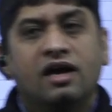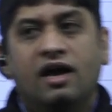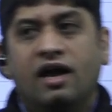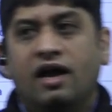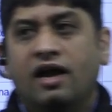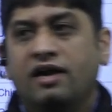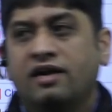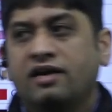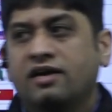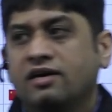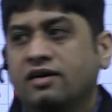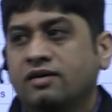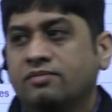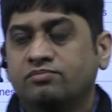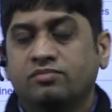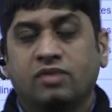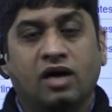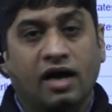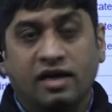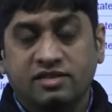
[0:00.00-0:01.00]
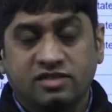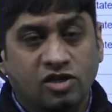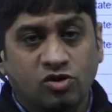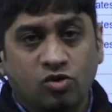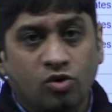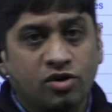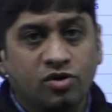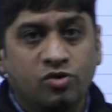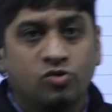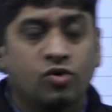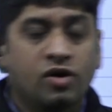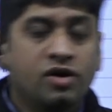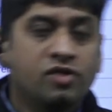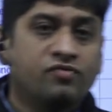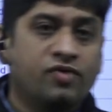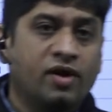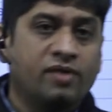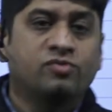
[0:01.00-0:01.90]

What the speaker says: And as I told you, 25